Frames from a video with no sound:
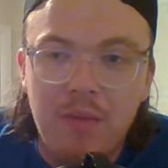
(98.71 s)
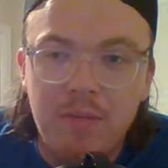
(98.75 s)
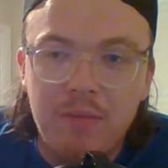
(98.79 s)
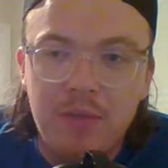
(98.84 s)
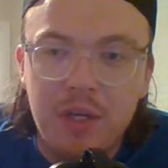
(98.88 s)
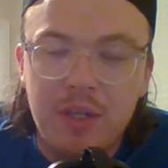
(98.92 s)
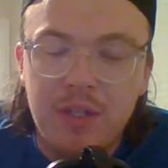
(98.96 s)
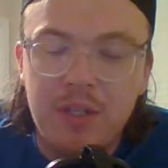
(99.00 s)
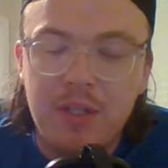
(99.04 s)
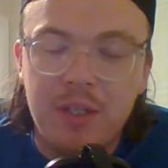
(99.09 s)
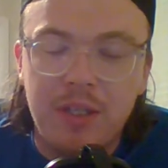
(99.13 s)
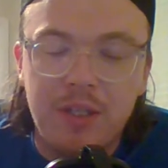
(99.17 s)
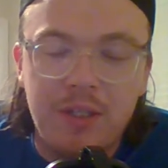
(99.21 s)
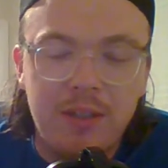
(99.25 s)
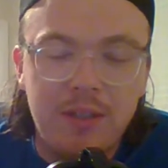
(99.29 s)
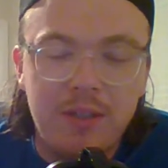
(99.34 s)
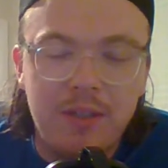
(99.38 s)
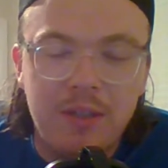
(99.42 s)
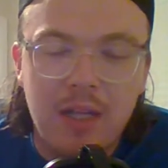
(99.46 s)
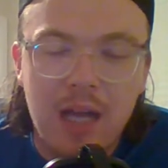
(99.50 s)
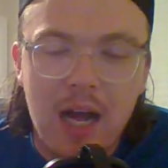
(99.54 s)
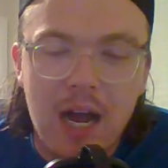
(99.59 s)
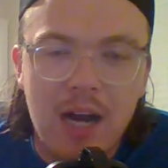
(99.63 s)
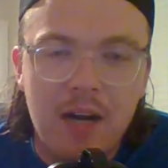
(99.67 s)
Just a
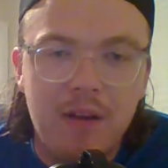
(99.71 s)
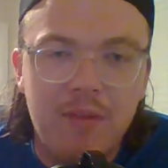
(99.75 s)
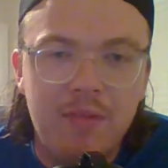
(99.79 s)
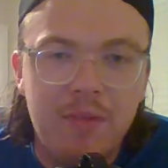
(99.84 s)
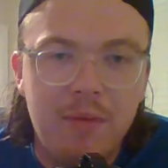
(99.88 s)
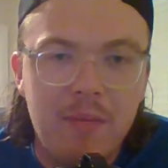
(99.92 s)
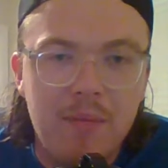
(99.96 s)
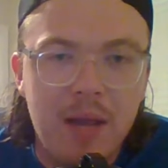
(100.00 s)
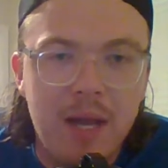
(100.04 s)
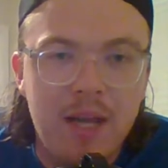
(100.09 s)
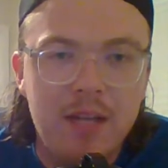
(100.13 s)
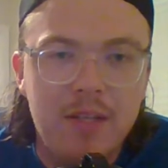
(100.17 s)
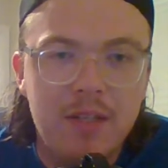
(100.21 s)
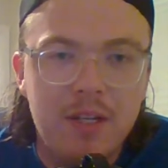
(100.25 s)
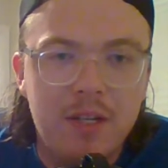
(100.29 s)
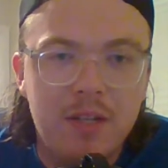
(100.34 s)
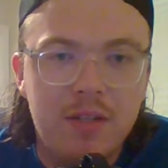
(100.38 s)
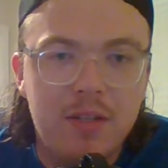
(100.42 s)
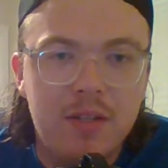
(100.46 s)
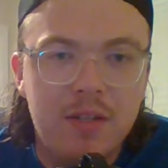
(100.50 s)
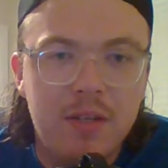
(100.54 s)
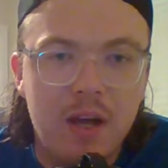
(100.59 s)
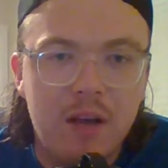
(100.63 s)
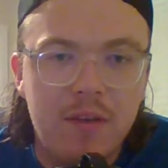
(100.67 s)
lot of
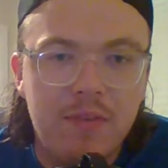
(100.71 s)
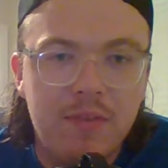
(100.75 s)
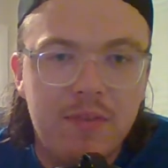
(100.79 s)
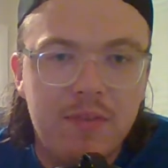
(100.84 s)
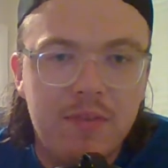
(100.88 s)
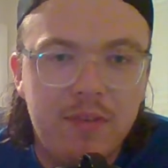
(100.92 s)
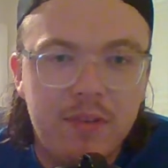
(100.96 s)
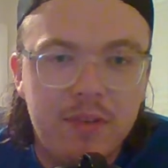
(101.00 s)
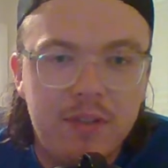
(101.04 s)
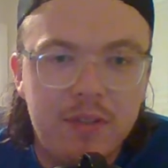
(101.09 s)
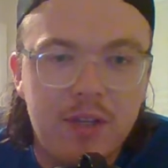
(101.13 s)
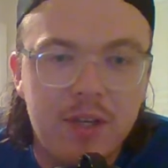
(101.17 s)
amazing stuff